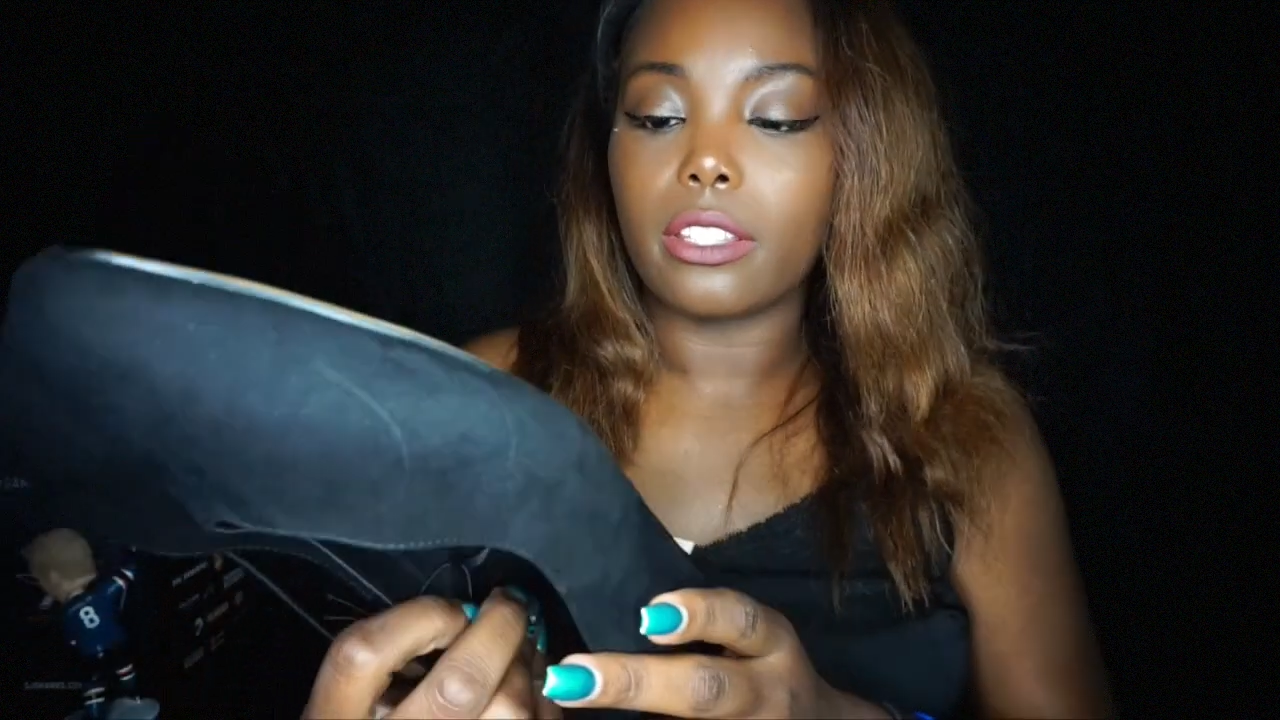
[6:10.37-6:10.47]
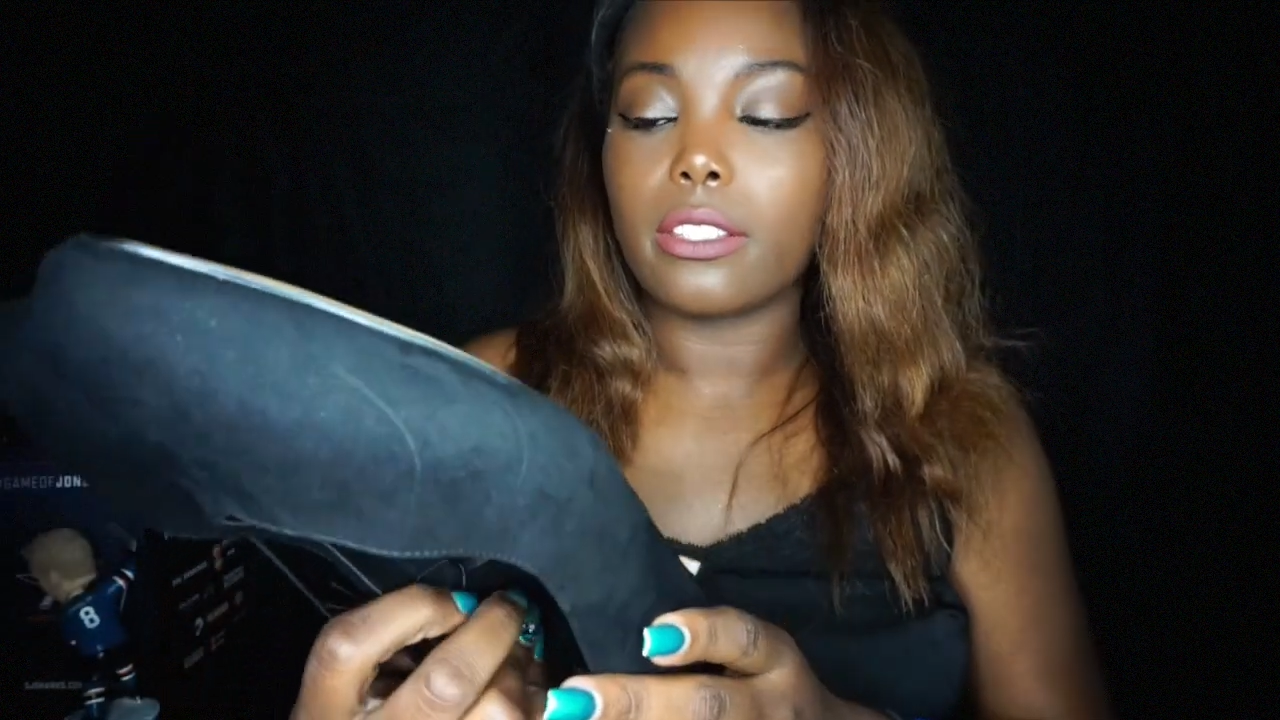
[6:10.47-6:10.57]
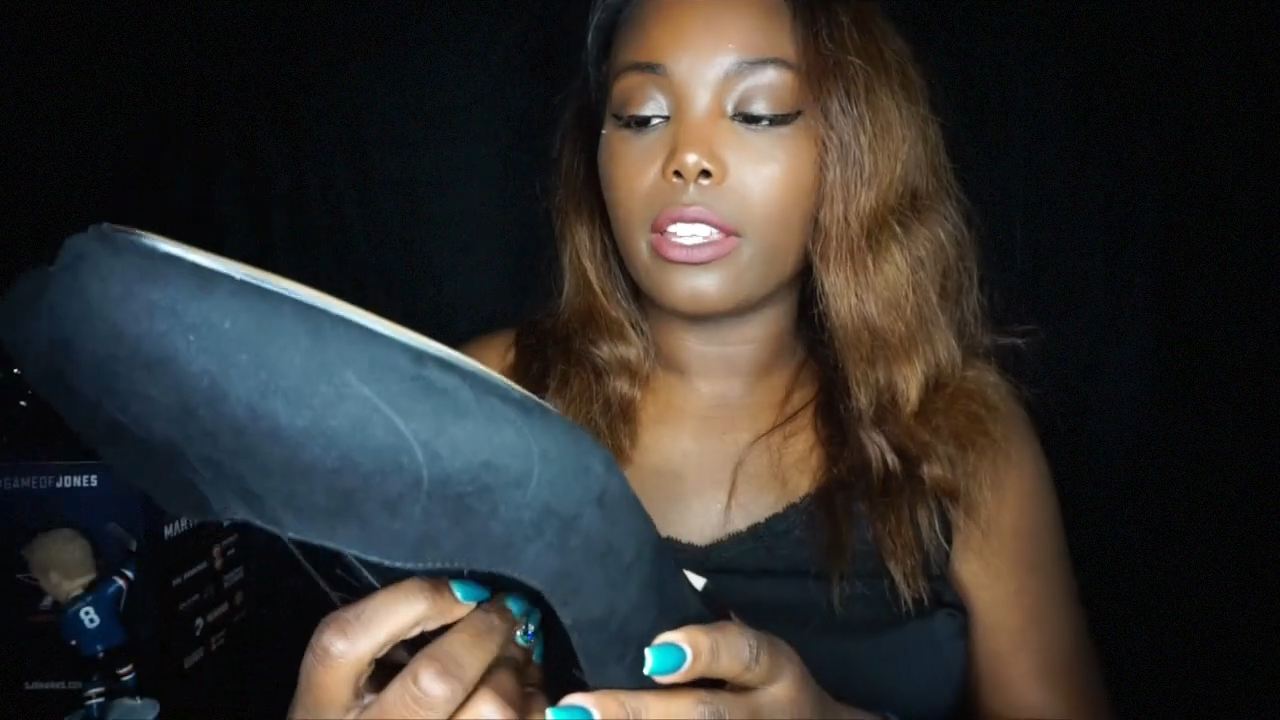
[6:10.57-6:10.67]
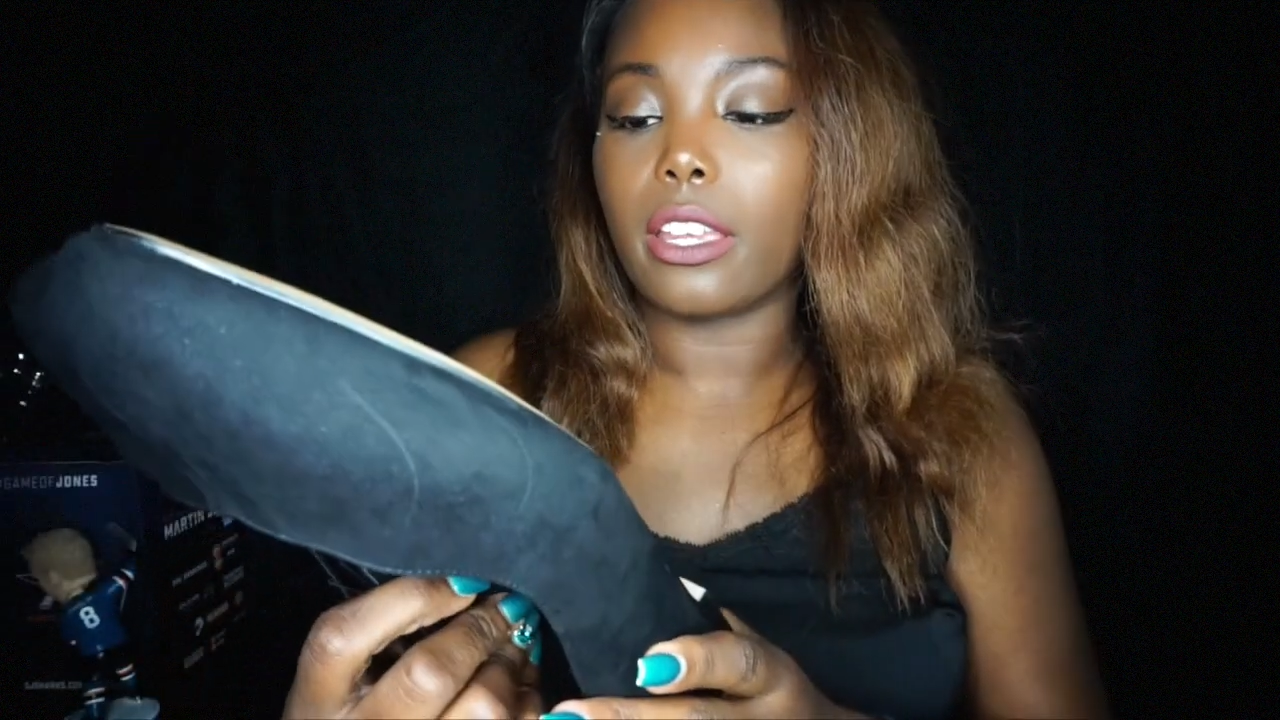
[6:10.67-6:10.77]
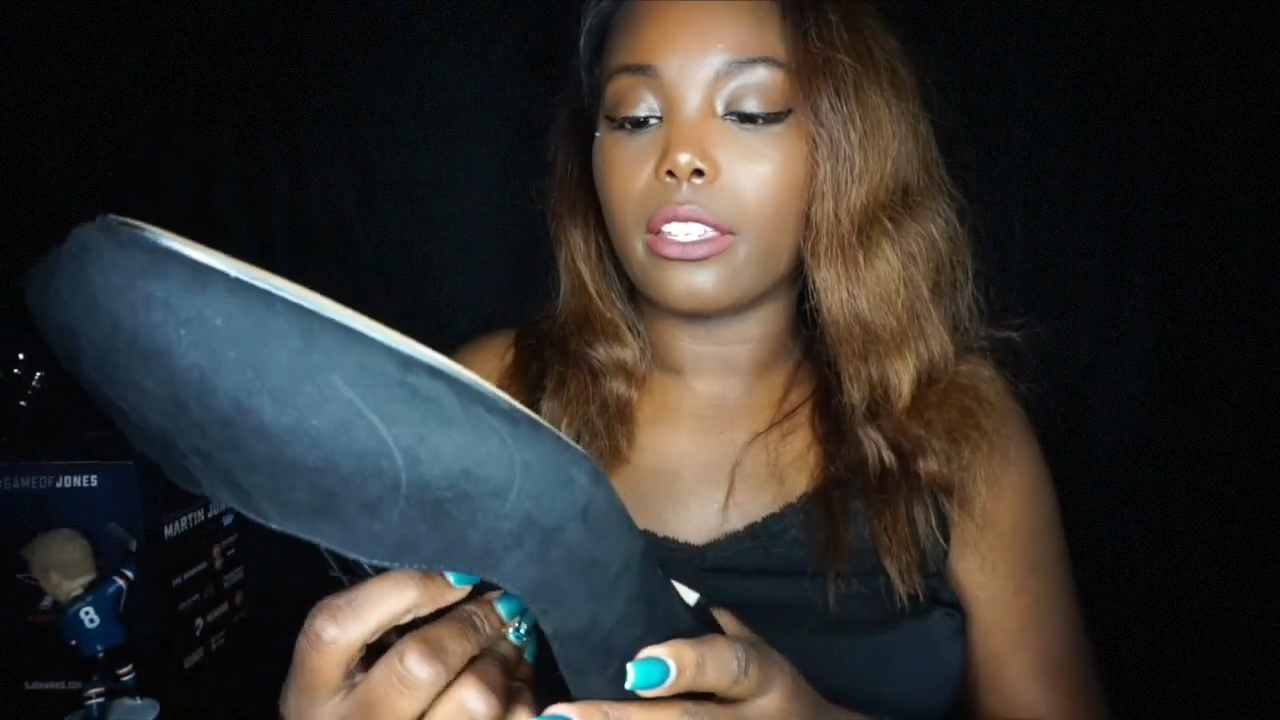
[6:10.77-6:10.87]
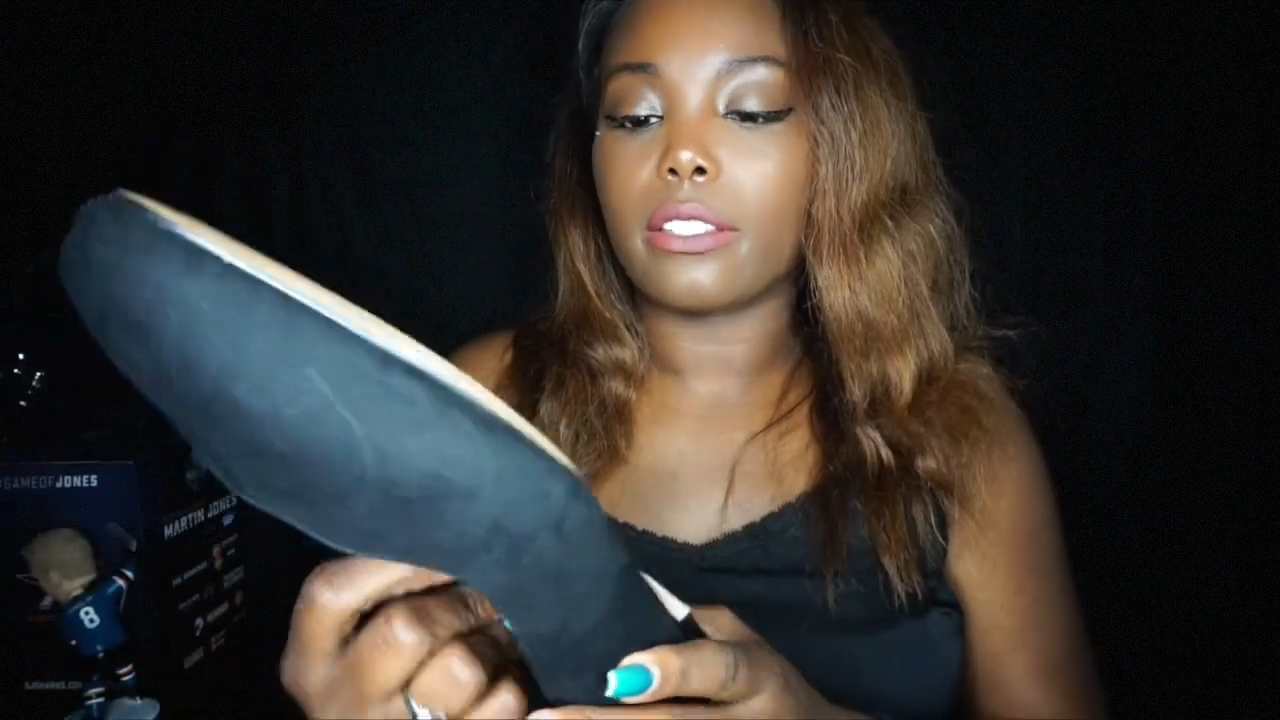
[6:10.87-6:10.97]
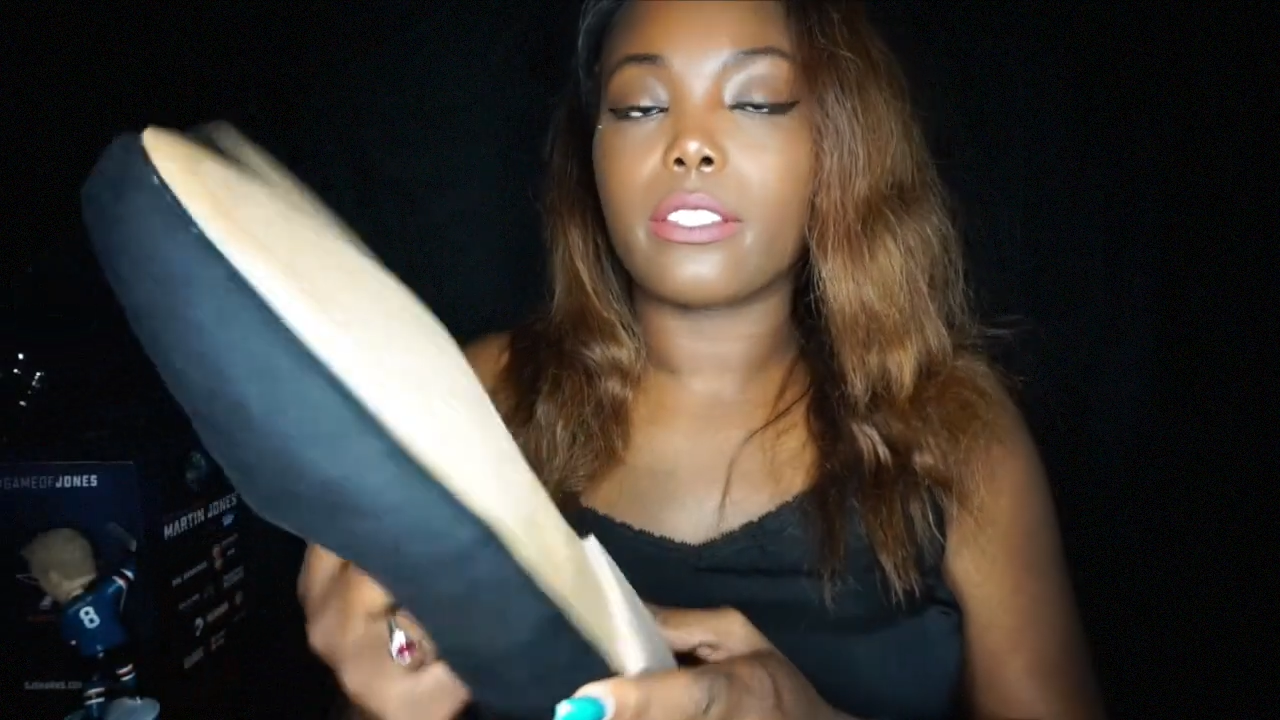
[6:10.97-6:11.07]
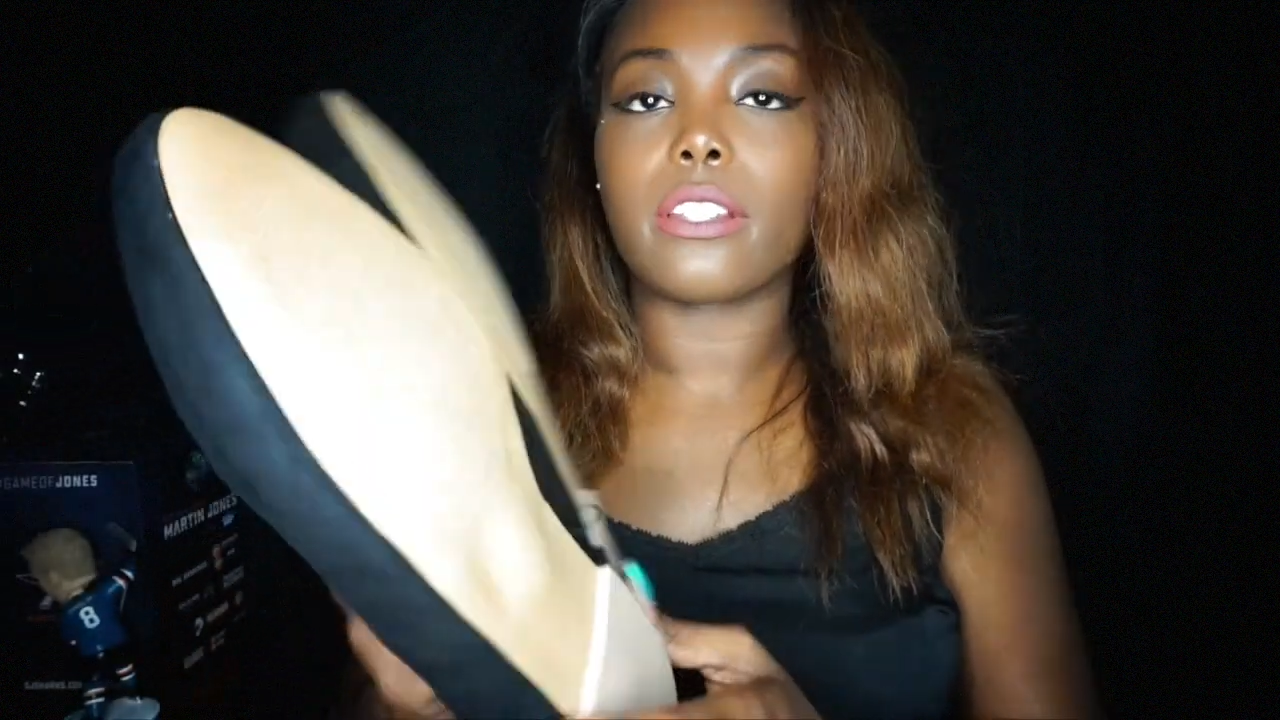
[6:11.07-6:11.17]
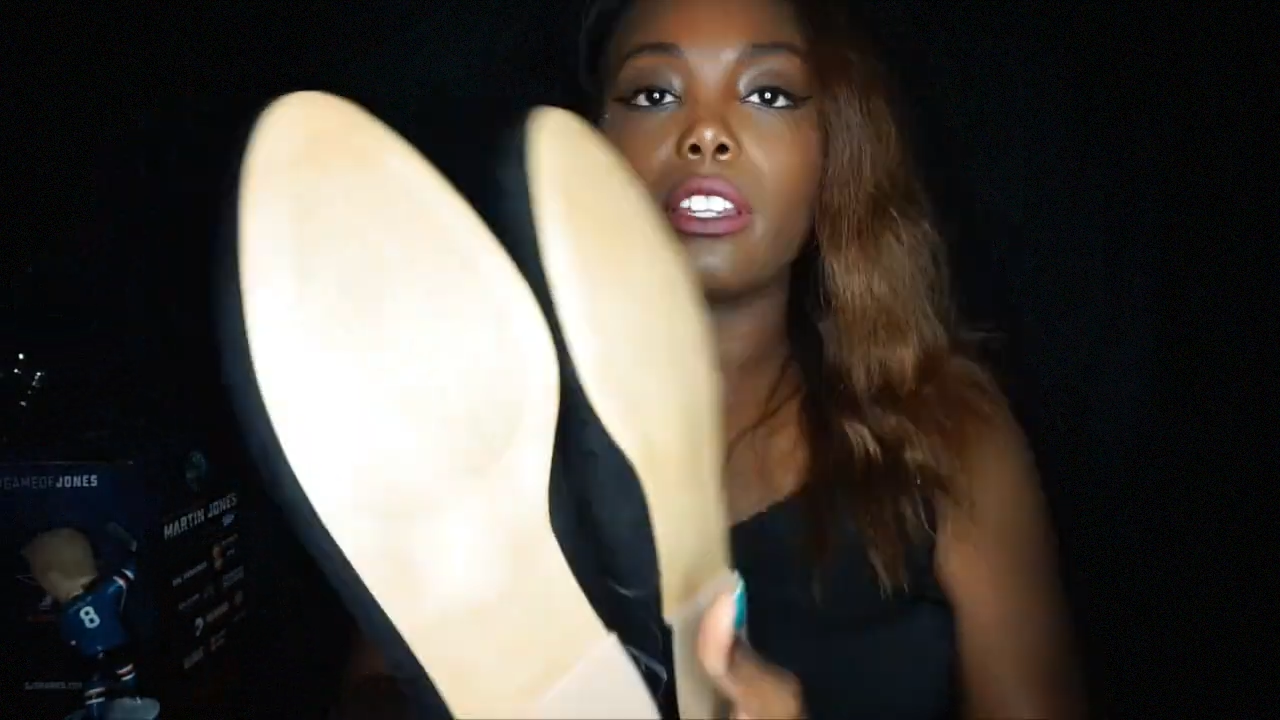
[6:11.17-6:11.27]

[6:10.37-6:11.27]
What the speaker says: the size